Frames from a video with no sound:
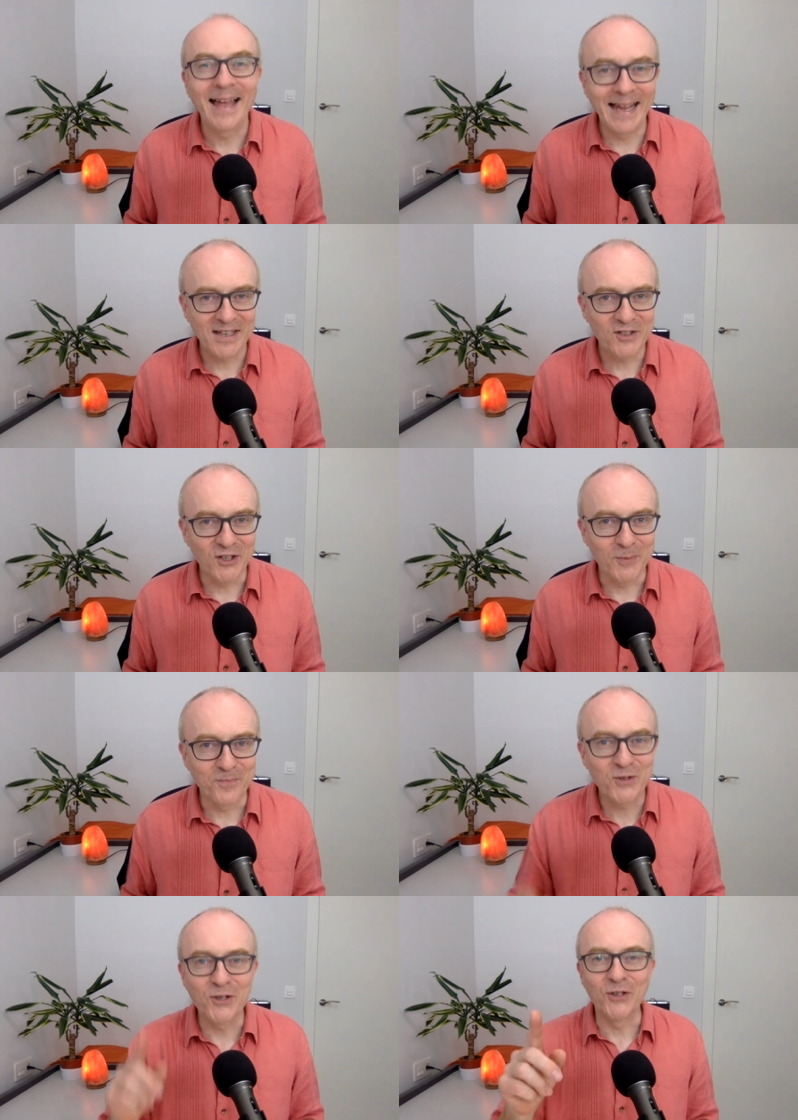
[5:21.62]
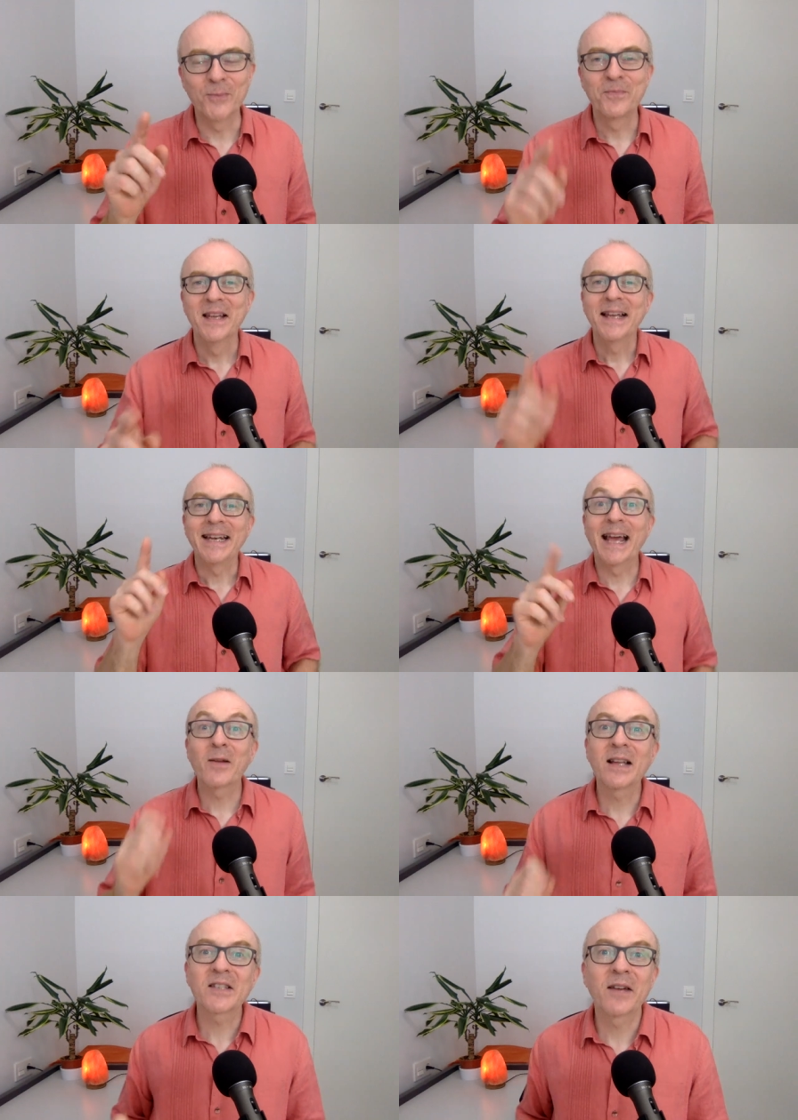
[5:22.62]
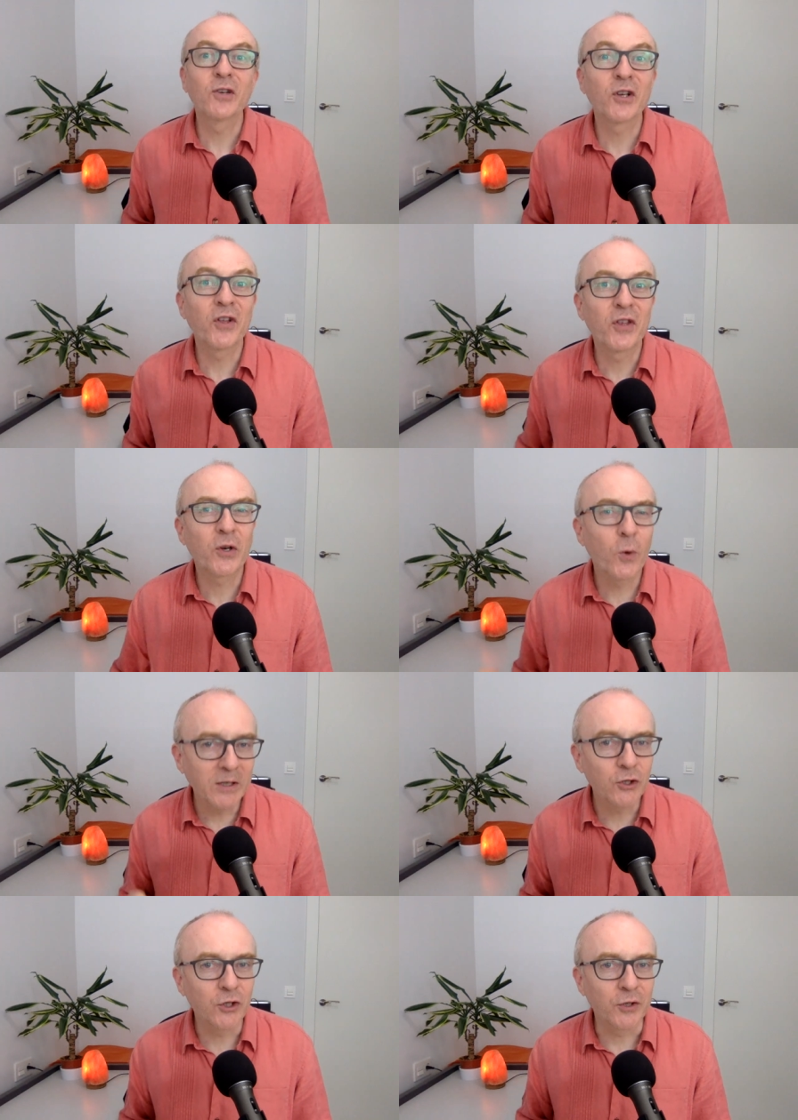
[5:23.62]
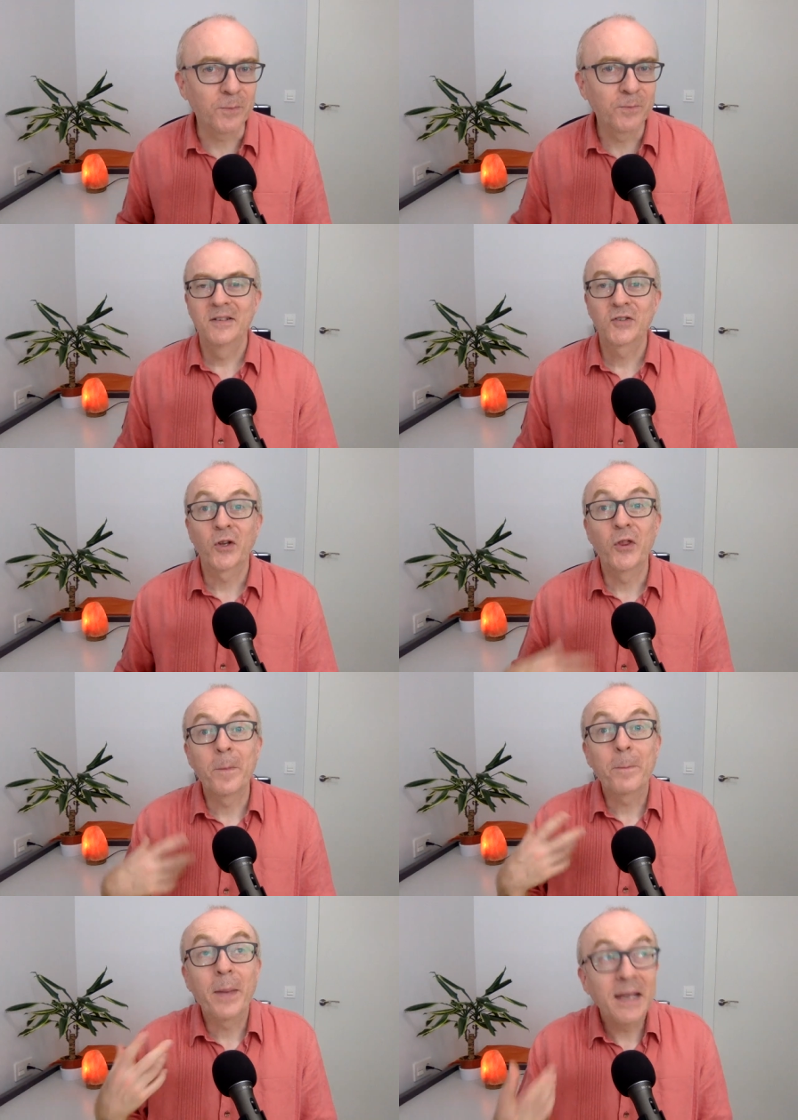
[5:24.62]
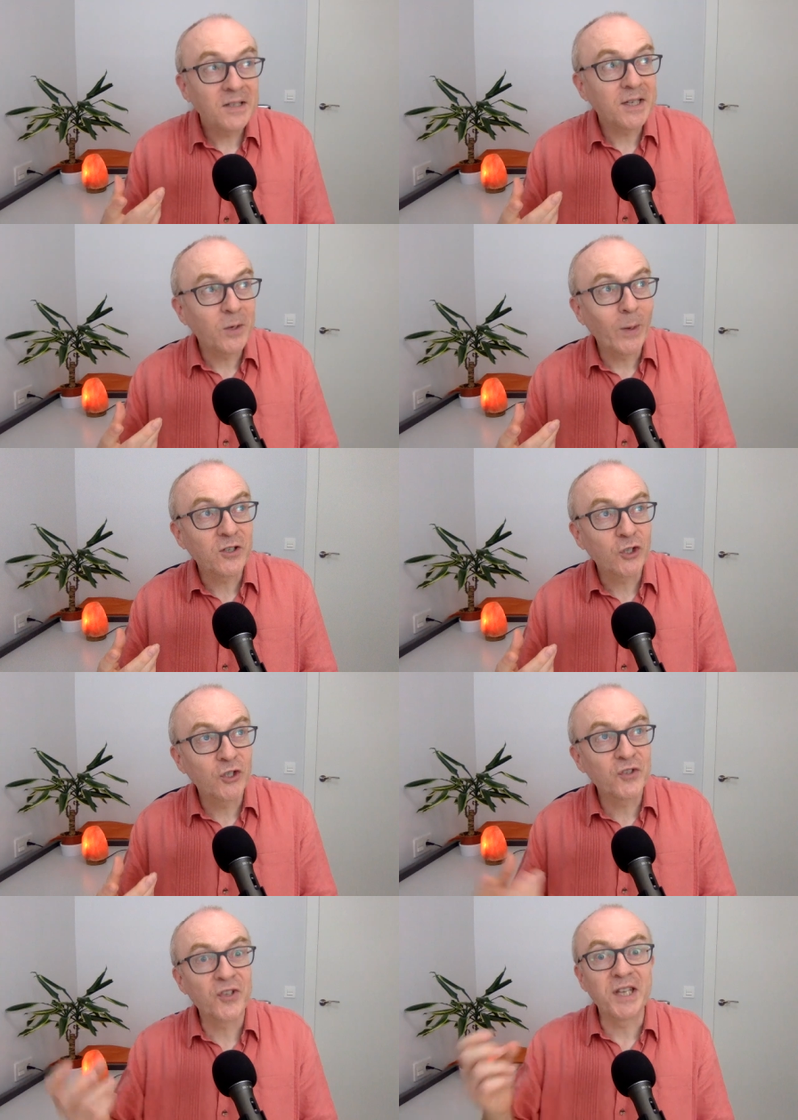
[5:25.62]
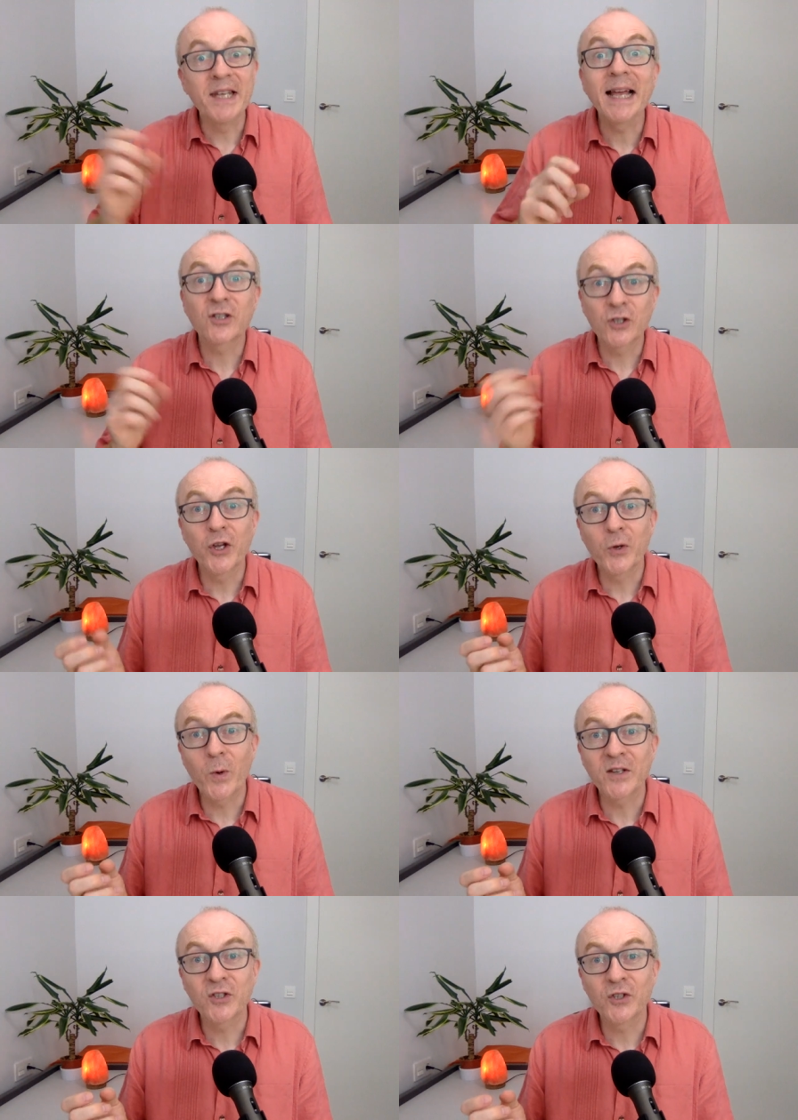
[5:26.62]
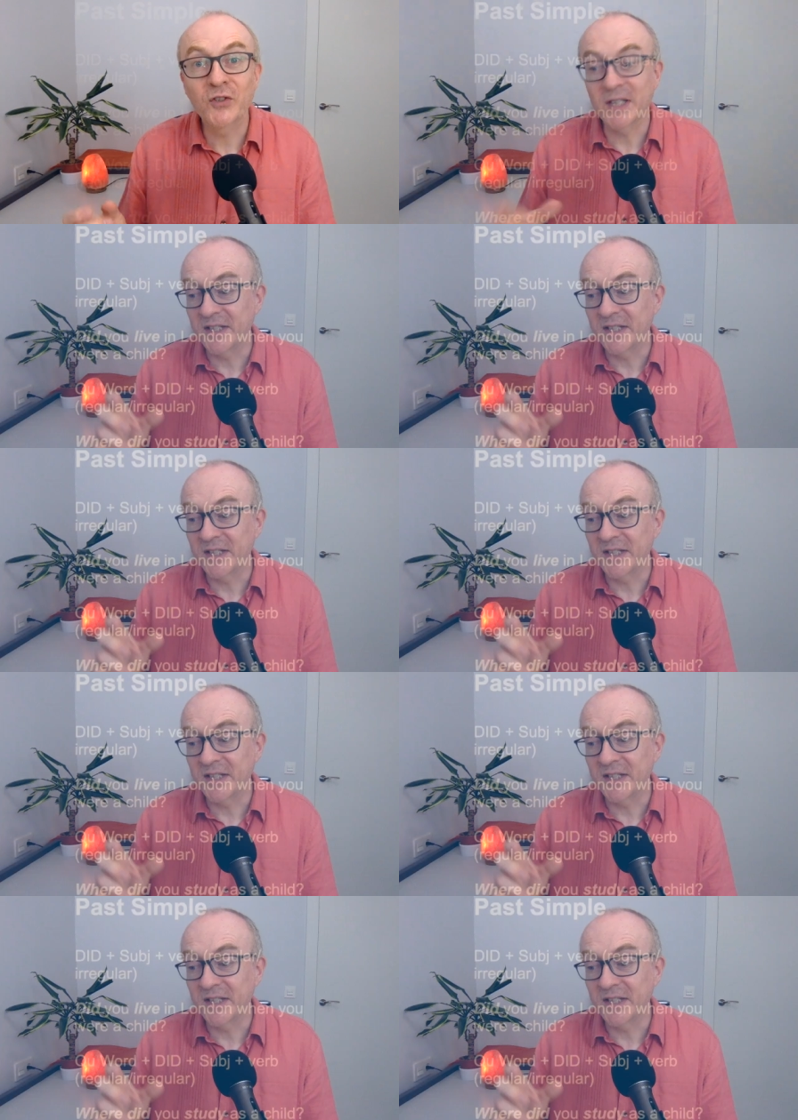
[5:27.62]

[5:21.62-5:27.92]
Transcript: Excellent. Good. Now let's have a look at the question. So the basic questions, the yes, no questions,